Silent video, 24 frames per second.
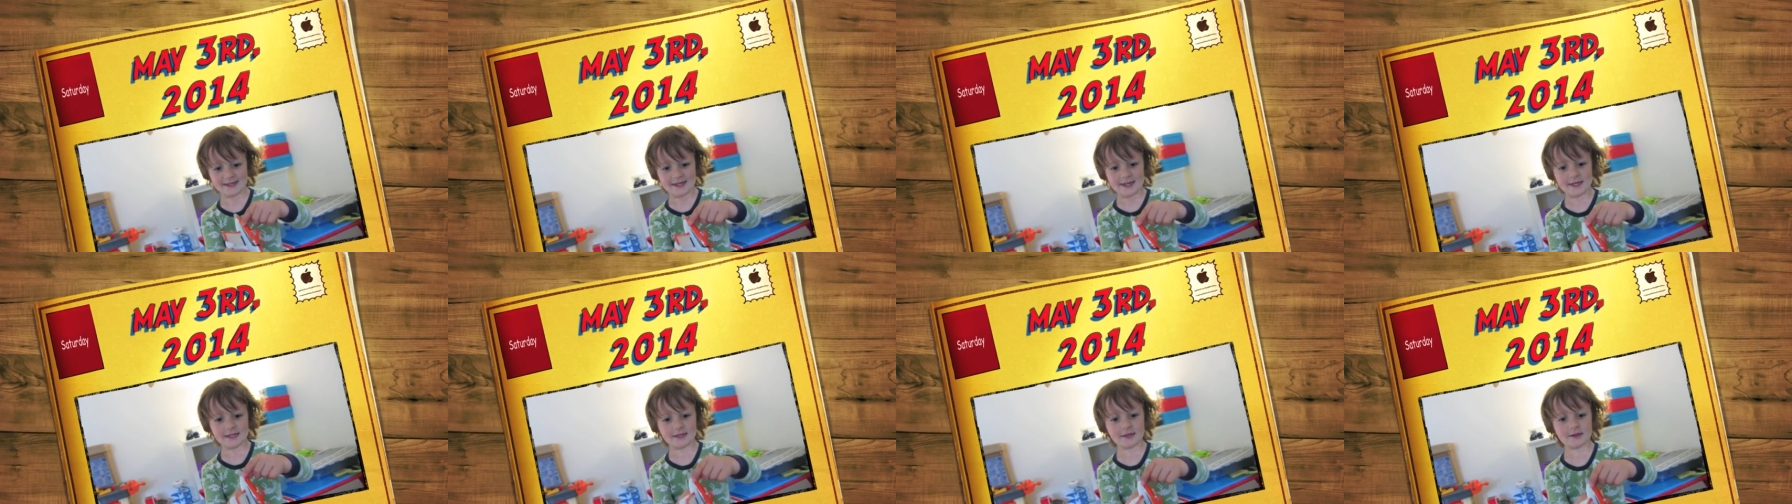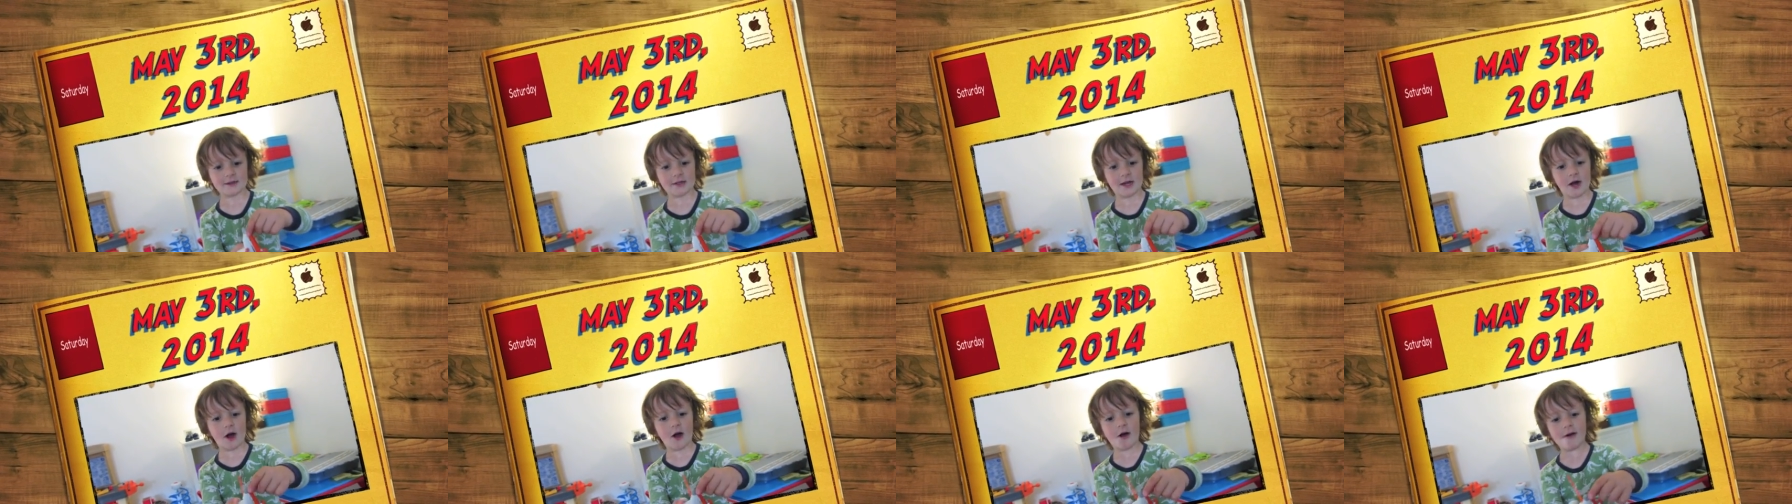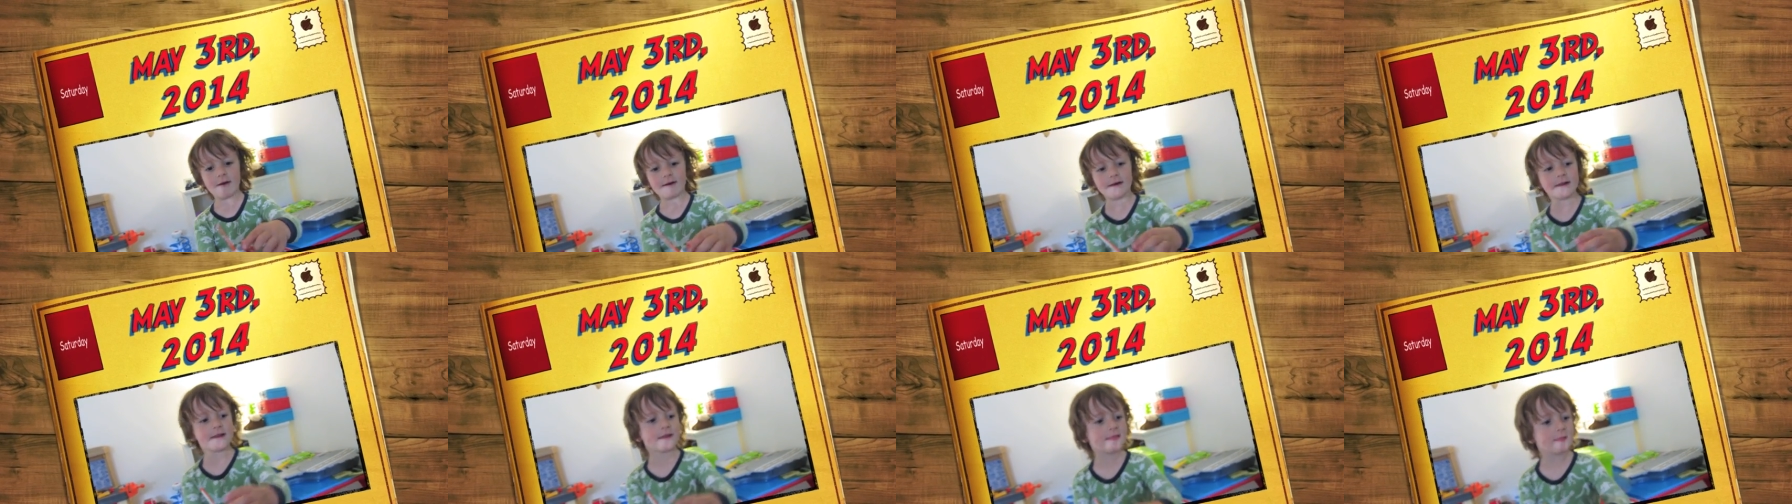And I
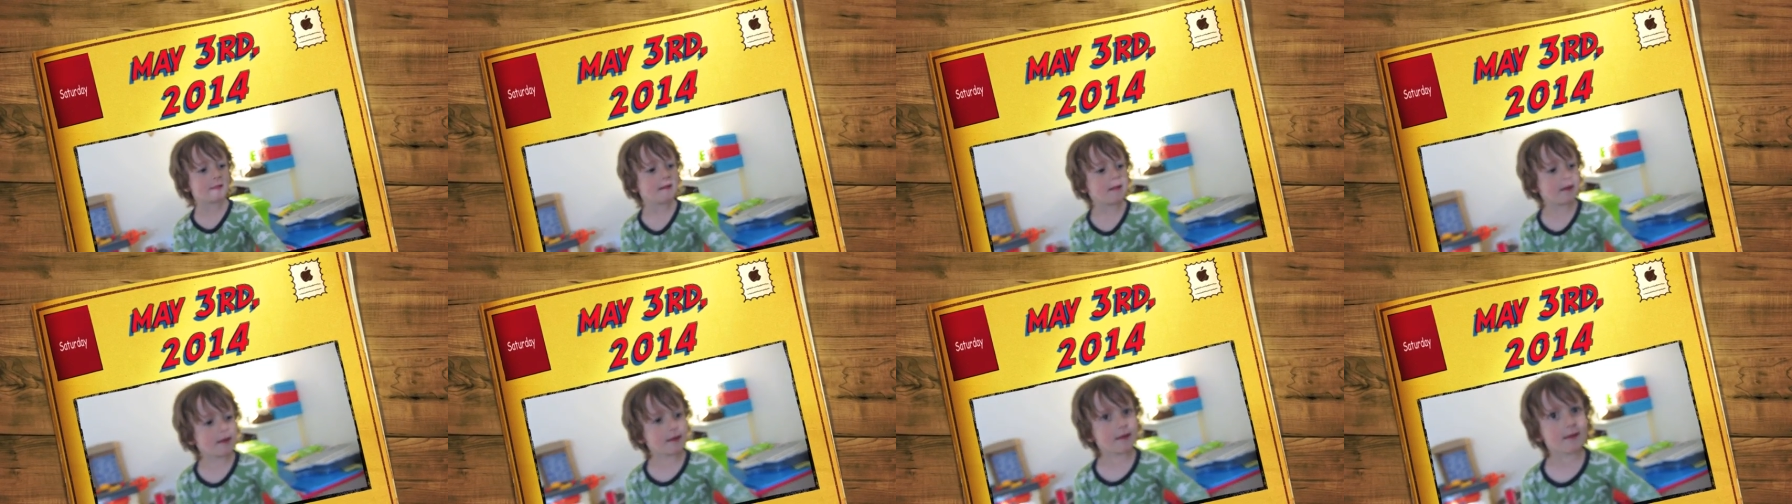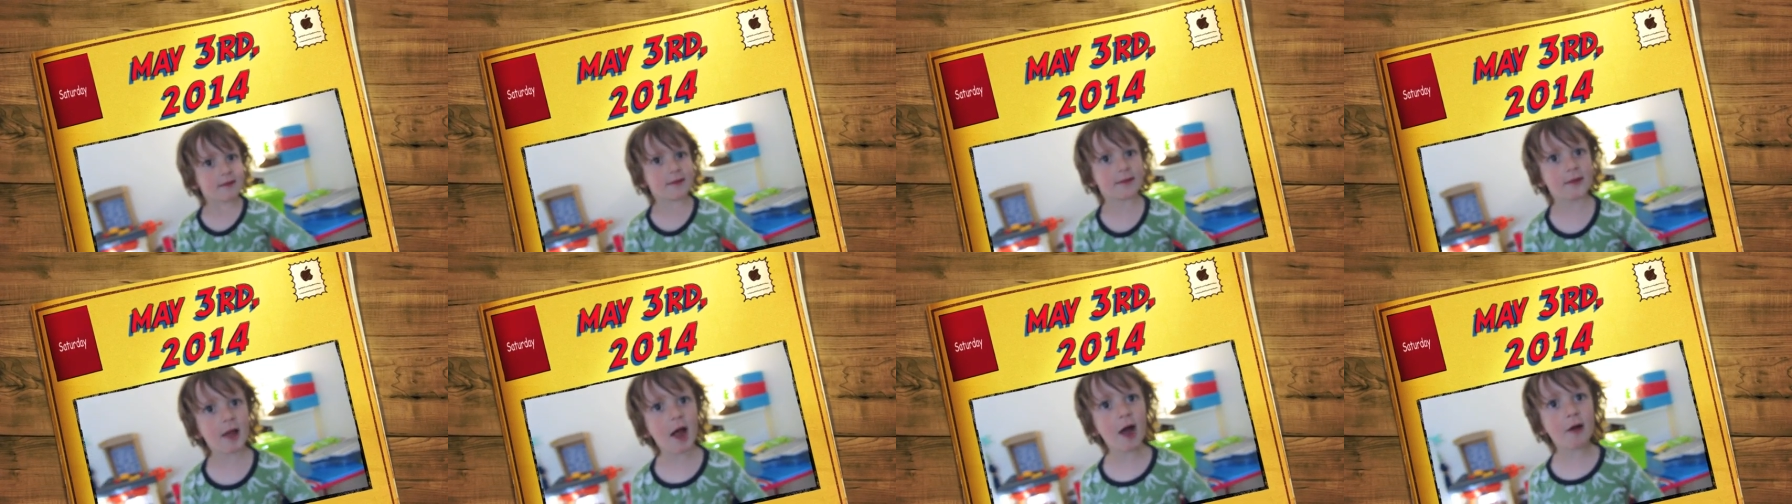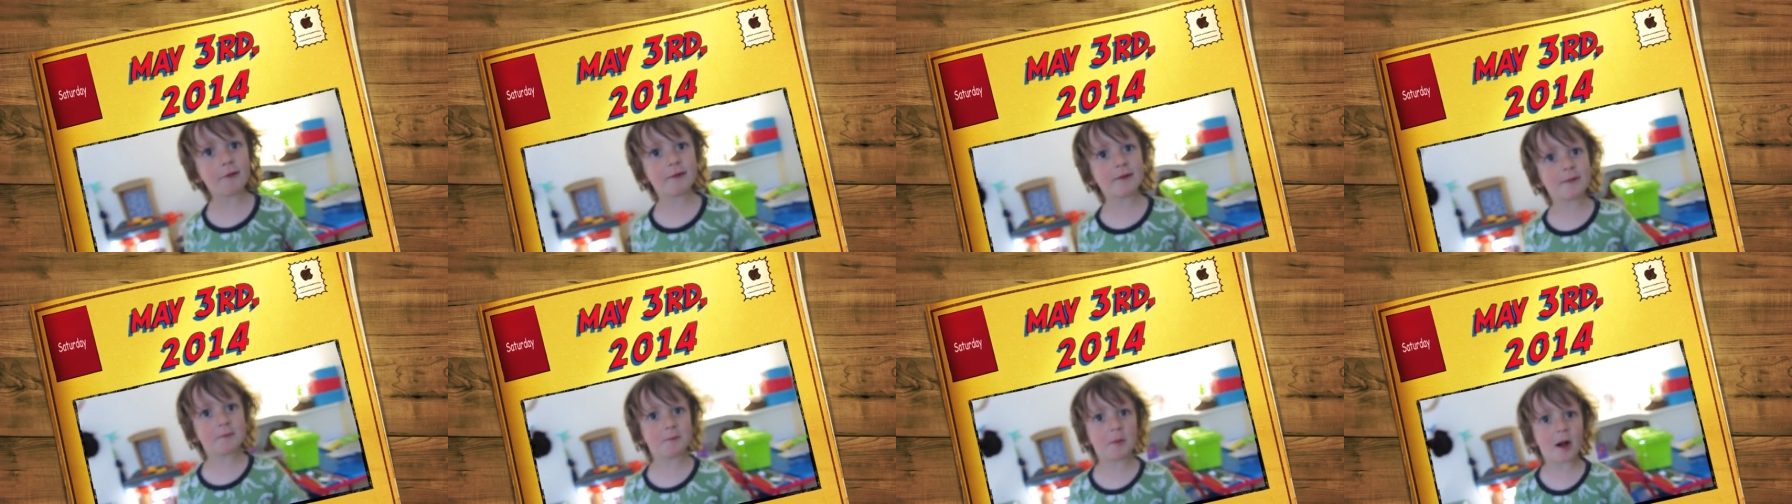always,
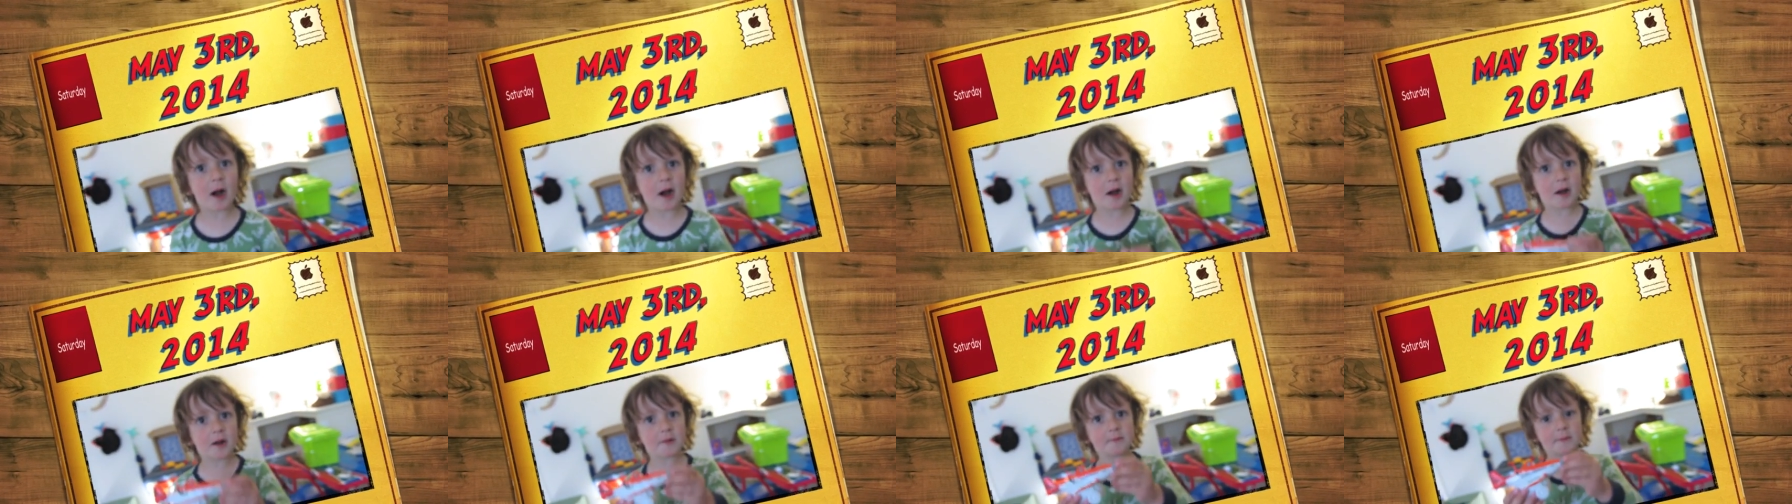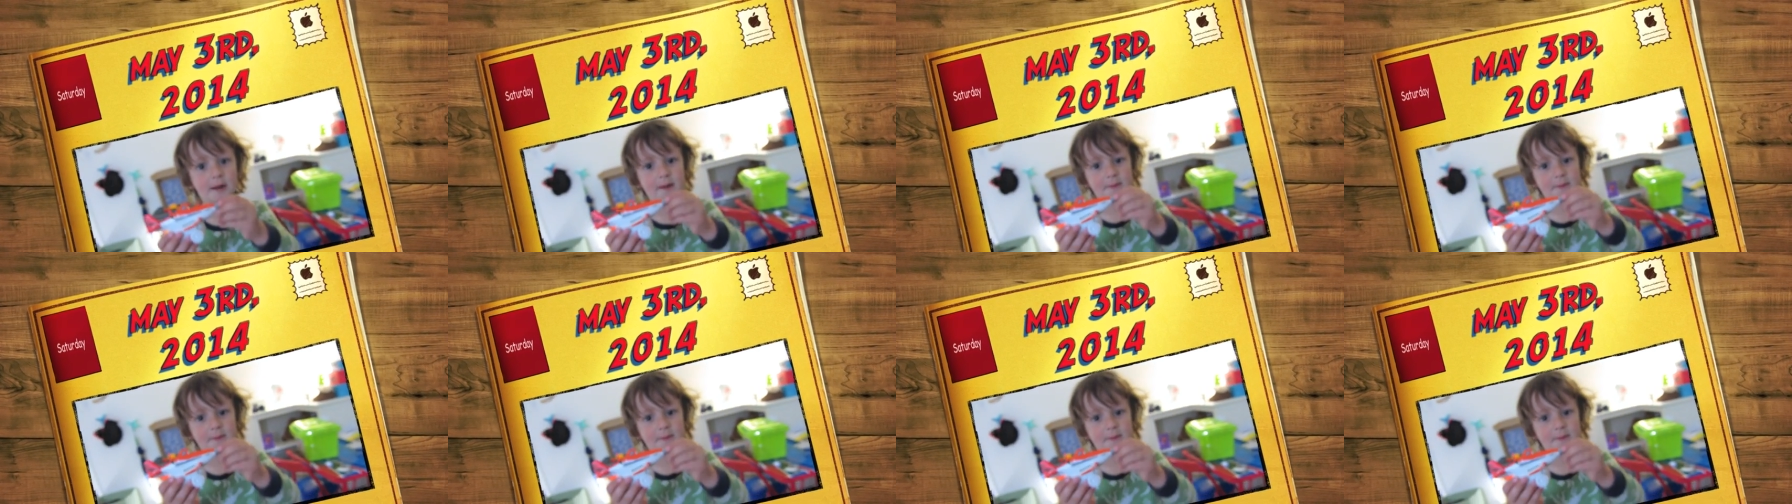sorry, Mom,